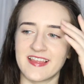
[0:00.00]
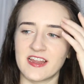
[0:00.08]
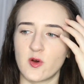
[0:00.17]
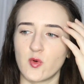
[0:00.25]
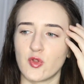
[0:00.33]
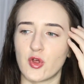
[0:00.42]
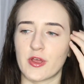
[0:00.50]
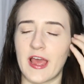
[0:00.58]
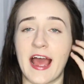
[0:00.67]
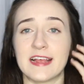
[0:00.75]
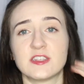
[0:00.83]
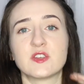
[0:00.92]
they don't look
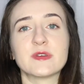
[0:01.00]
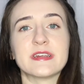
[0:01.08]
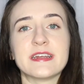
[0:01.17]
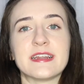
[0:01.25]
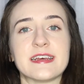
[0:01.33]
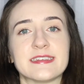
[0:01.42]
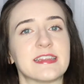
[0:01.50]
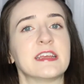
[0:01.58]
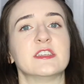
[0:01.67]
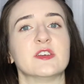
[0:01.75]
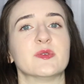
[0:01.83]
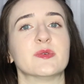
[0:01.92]
as green as they
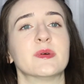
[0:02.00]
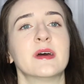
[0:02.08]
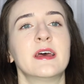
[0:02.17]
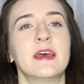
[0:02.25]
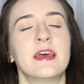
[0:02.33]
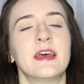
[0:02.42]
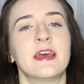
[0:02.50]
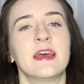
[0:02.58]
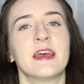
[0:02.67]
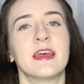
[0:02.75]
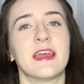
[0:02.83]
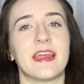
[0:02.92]
do
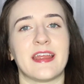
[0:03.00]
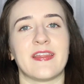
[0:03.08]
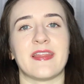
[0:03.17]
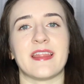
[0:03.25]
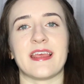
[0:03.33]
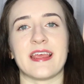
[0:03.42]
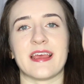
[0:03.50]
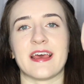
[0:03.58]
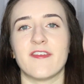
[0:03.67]
in the